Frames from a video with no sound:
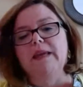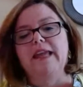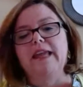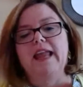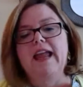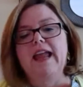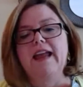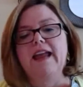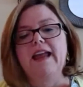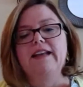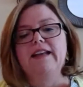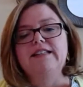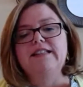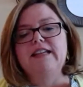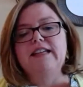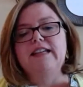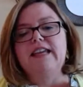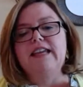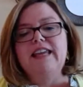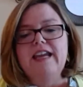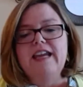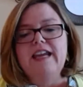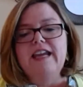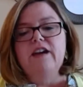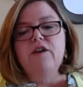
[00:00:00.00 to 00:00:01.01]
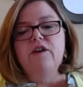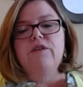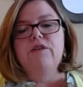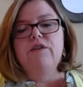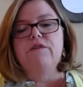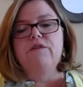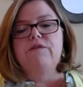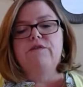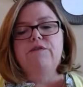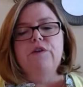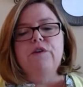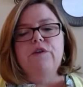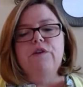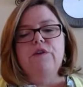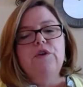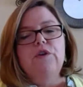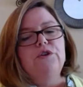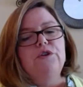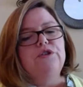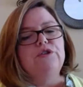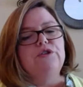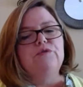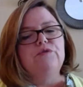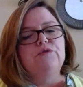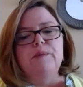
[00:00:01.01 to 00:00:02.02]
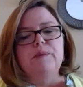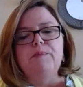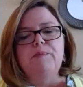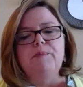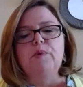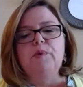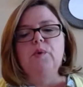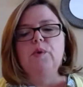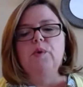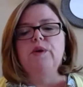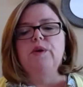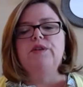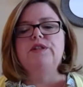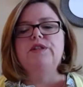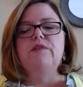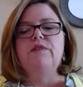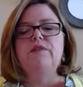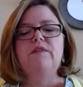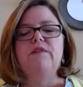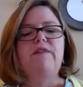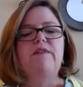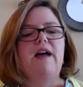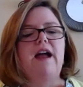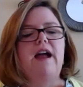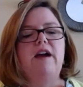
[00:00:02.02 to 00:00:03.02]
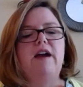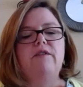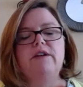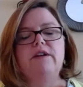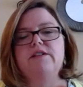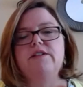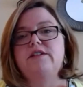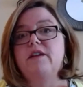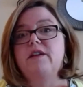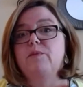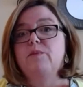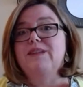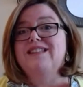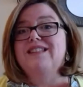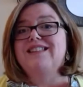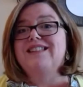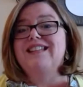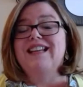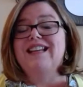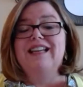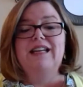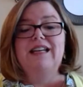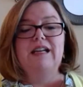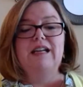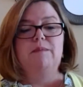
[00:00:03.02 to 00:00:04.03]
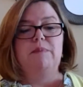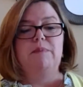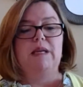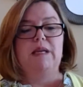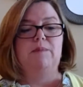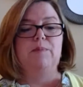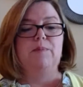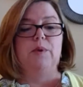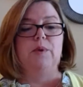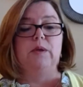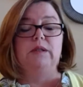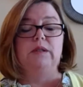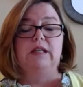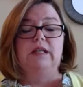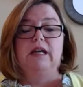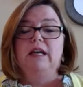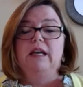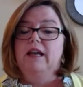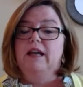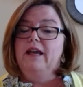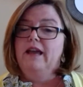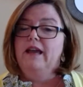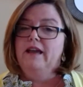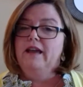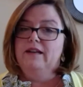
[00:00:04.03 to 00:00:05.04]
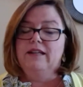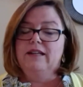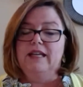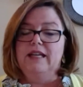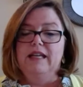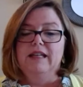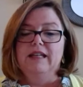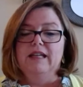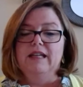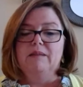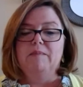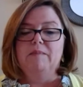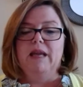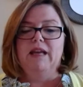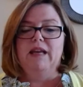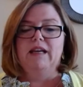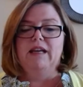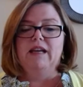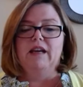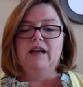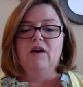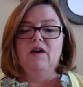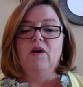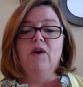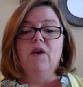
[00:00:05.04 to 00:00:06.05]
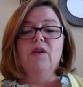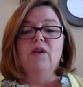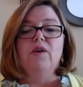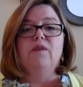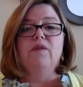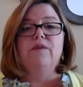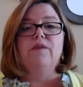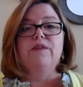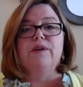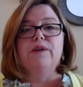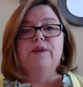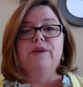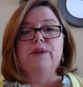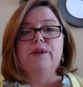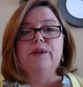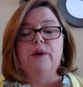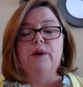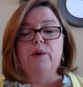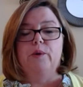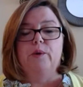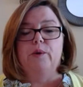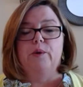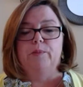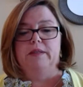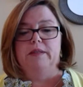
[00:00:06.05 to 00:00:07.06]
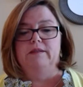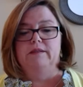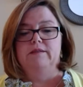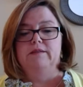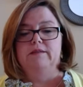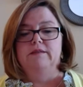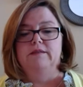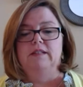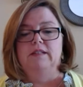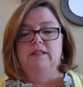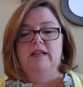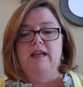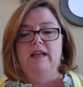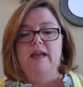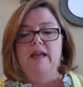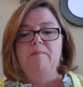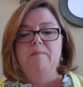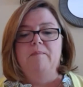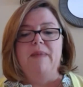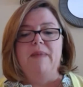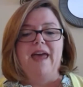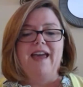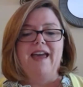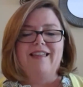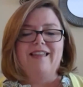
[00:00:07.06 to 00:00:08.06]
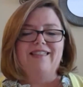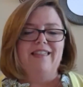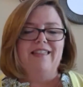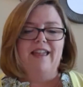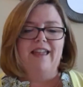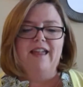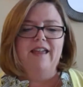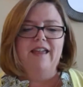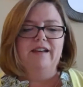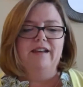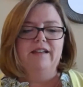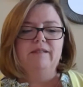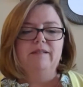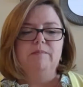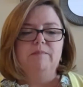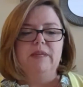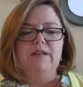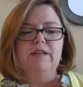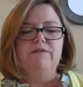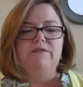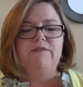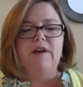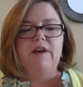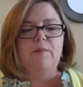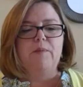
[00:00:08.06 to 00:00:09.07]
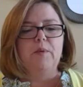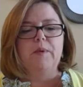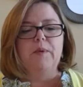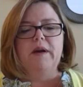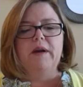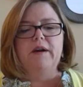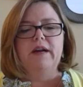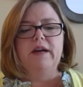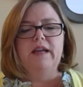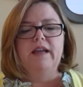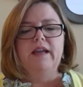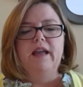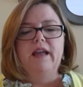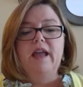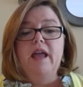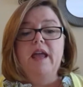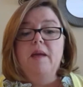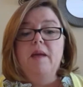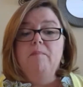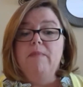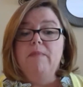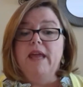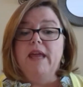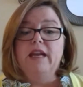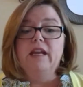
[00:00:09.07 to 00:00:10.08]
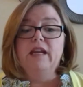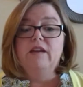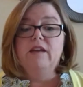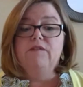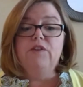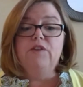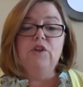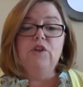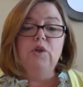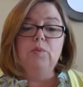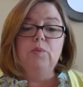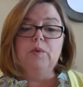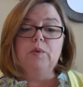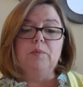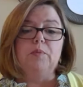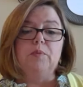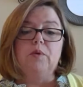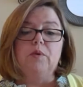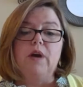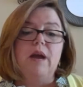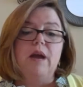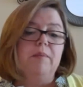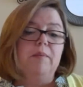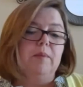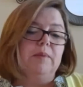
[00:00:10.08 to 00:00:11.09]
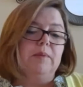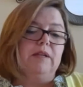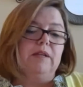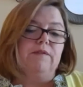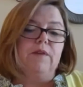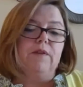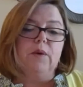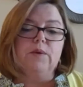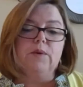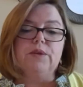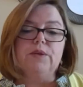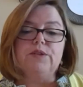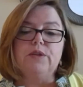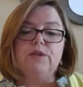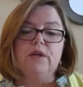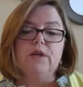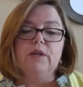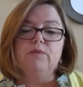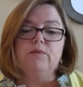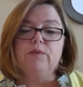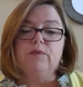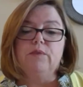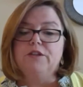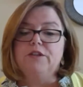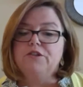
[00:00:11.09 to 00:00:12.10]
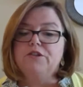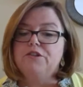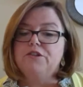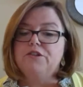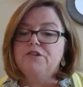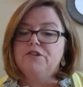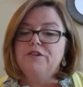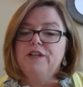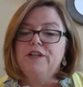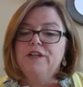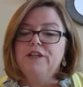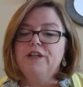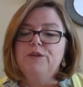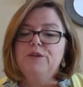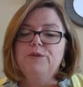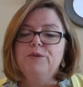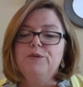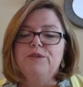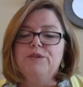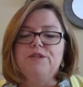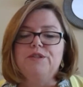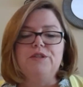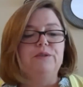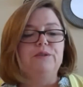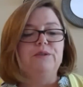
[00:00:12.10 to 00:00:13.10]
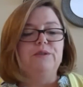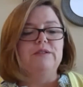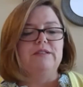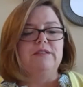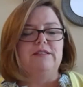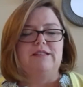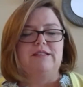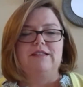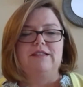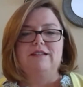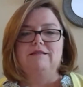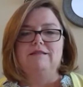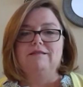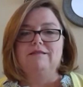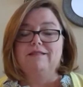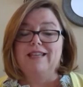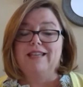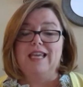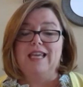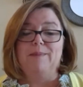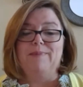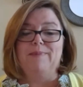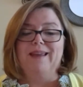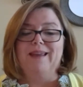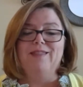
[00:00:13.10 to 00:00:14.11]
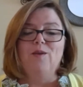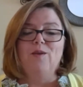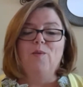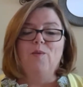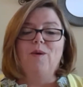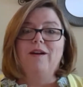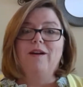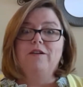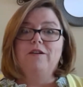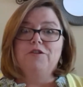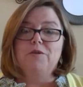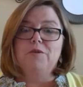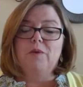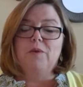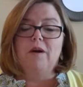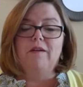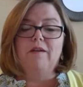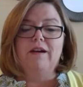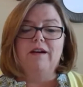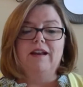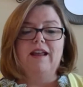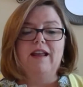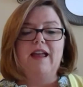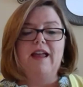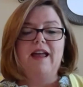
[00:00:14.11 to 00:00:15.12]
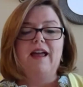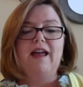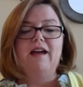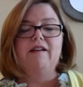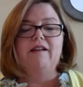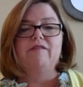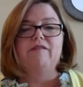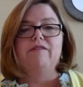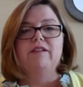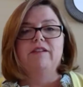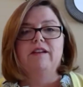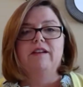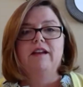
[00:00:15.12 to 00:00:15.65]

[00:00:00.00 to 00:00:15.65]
began to hear the first reports of a virus that was sickening people and killing many all over the globe. Back then, in mid-February, many of you were probably focused on registering new students and keeping the ones you already have.